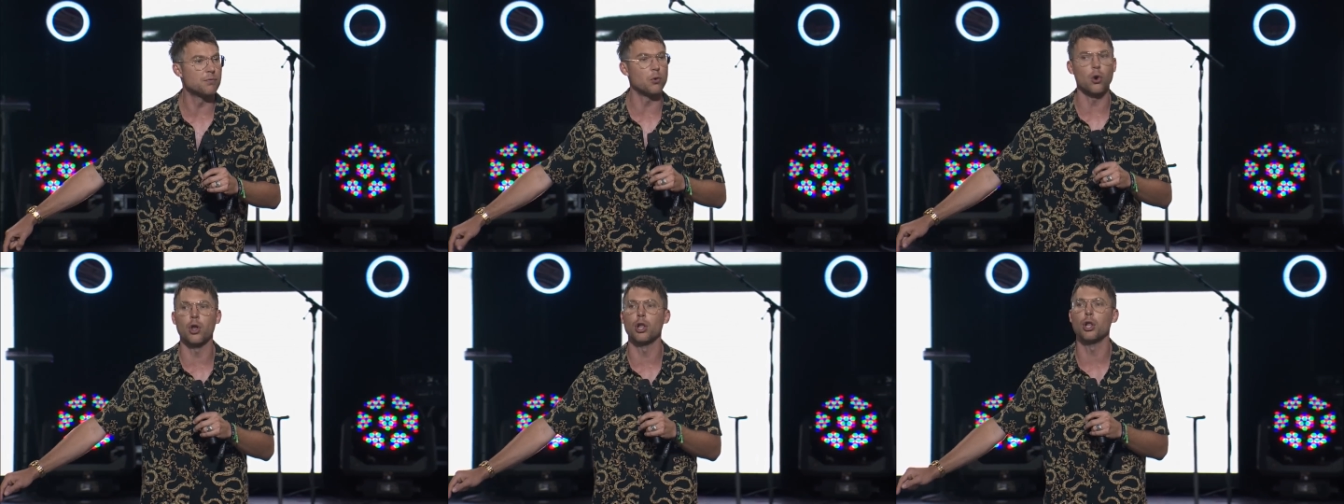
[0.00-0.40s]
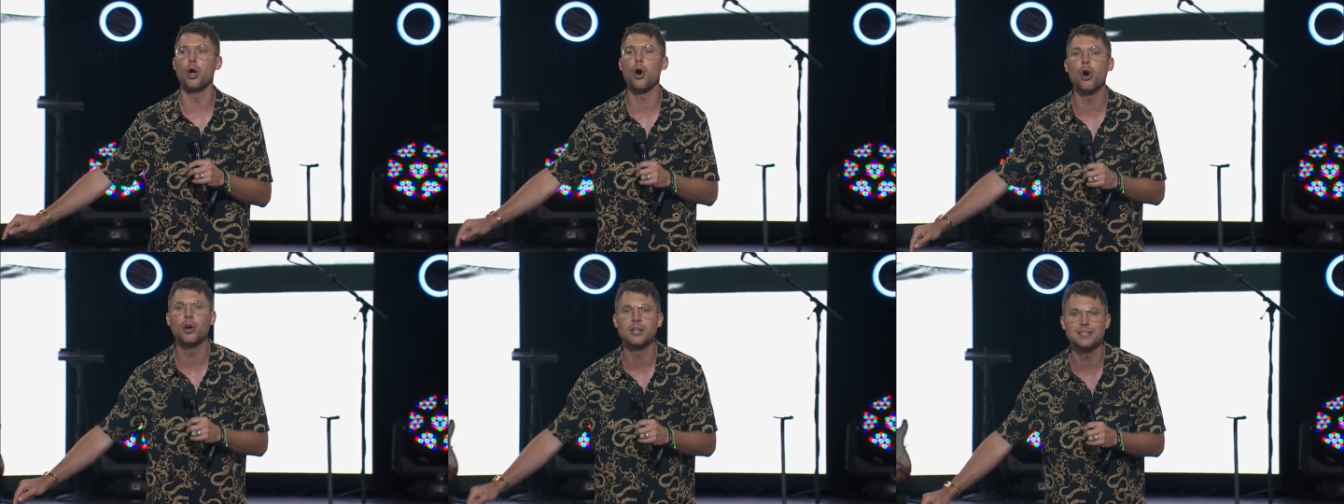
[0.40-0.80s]
for a
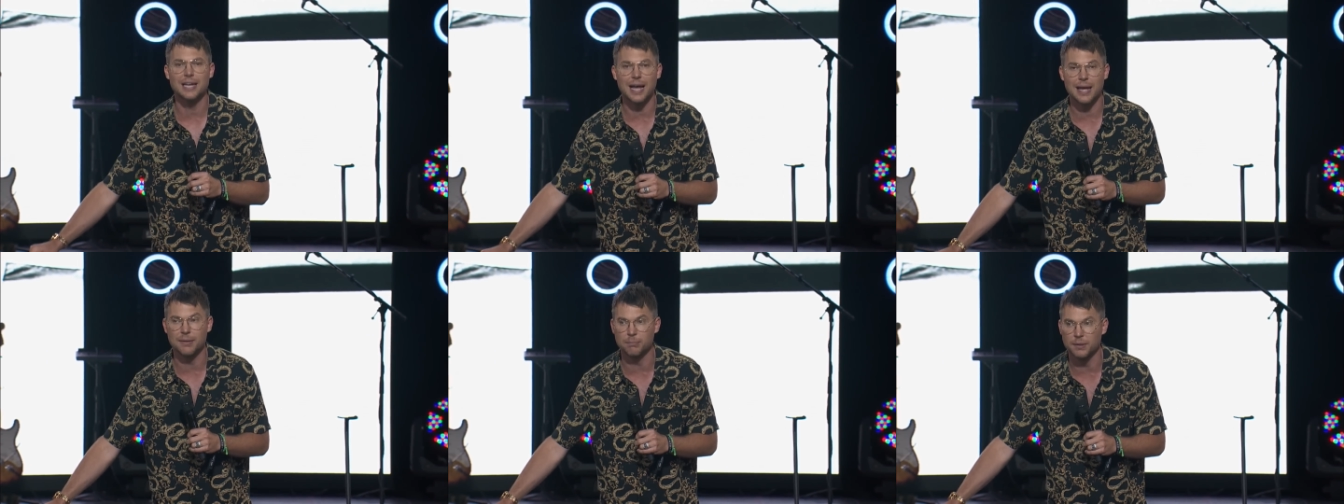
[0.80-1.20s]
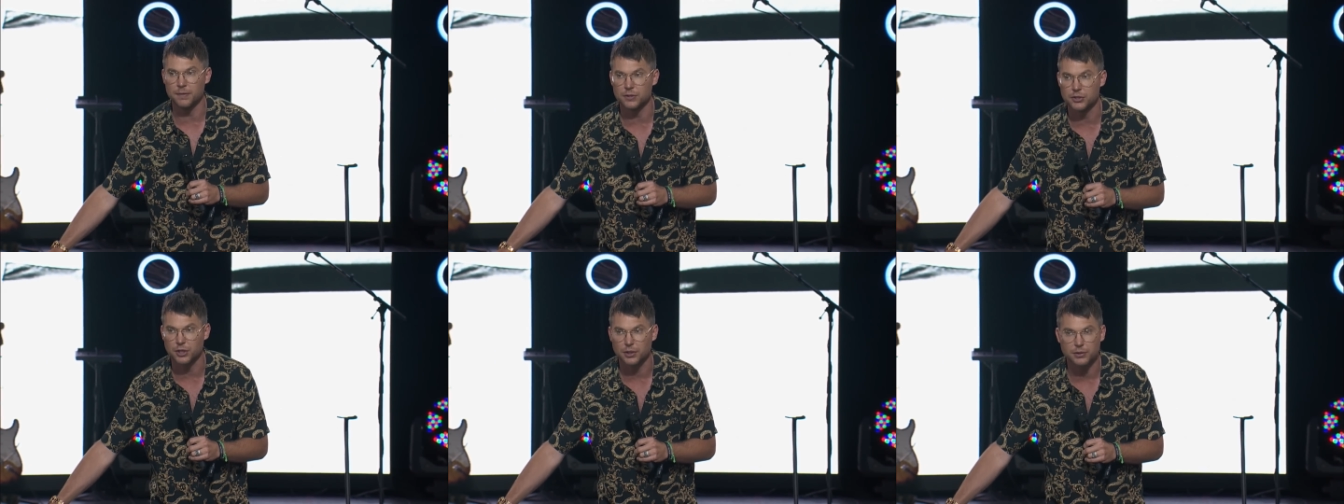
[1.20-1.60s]
long time
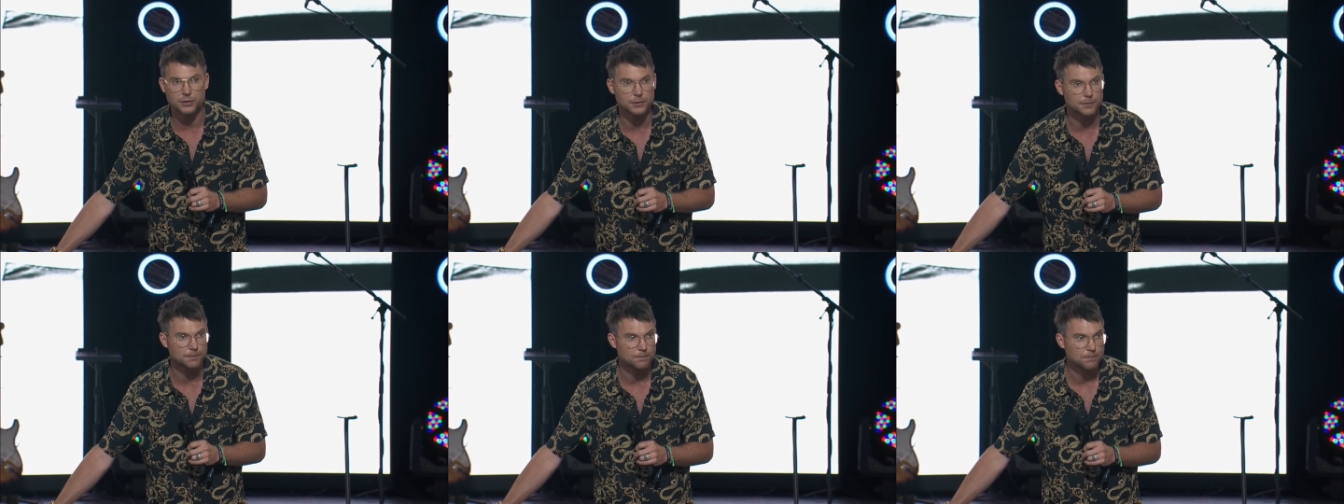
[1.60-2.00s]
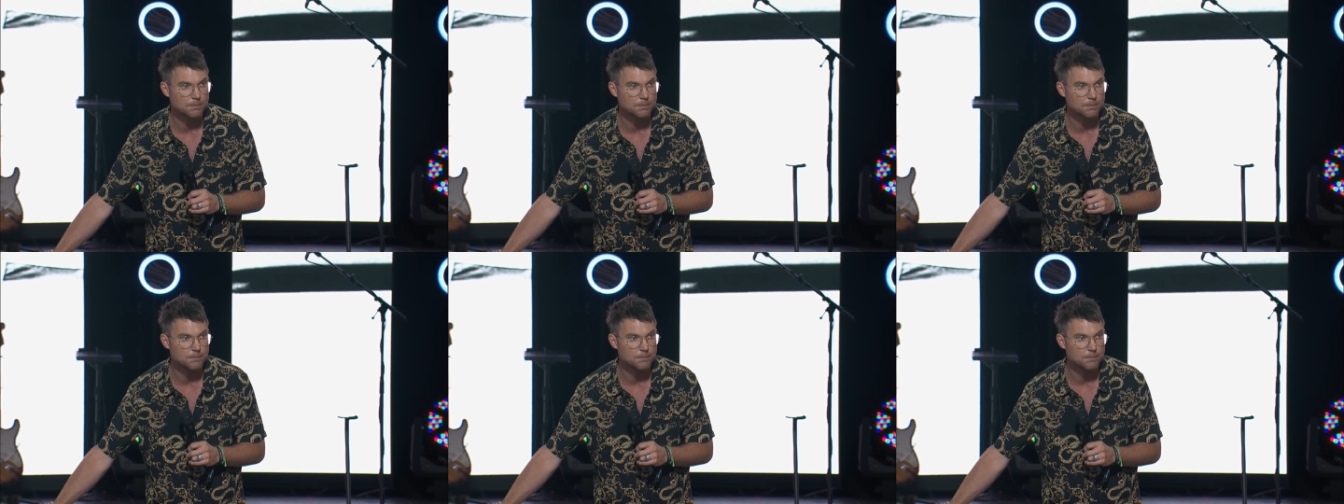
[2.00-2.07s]
in the church.